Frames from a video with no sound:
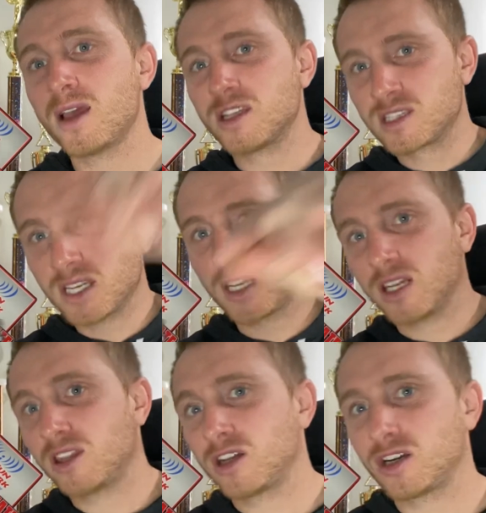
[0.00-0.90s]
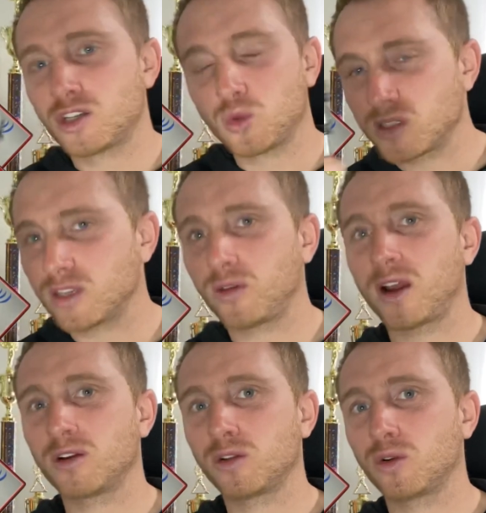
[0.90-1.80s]
stick it in there, twist it
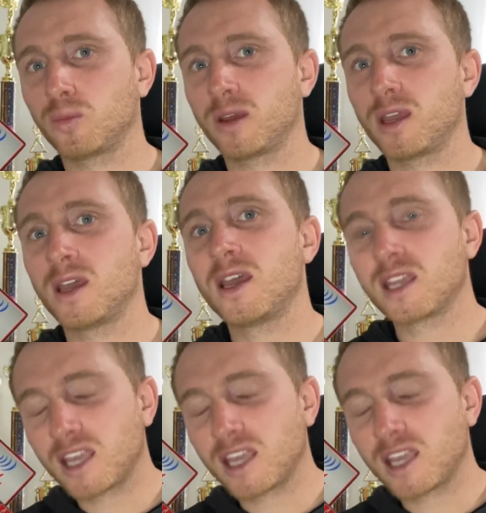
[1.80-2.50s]
around a little bit,